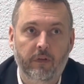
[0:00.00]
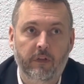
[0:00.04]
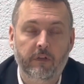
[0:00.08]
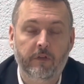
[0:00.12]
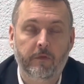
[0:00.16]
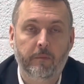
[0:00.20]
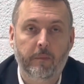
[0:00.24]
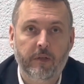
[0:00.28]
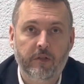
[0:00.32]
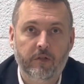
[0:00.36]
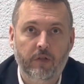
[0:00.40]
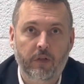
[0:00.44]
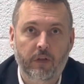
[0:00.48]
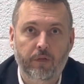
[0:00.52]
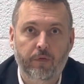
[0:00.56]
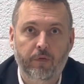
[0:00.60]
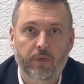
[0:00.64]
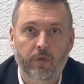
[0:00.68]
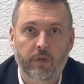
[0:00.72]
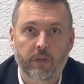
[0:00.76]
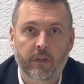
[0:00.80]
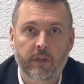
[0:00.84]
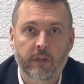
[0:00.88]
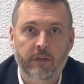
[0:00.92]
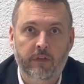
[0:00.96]
especially for
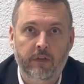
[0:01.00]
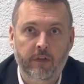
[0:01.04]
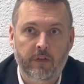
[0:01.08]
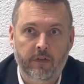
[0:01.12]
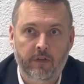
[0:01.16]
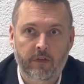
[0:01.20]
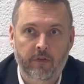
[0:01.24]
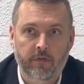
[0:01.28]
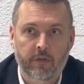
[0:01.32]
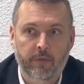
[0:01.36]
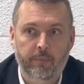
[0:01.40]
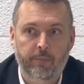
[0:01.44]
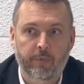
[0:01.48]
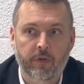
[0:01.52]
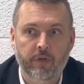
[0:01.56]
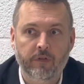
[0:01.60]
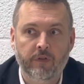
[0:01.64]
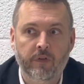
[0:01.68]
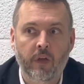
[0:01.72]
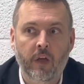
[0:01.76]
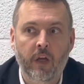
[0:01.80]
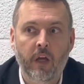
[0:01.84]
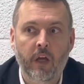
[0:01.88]
the internal reports.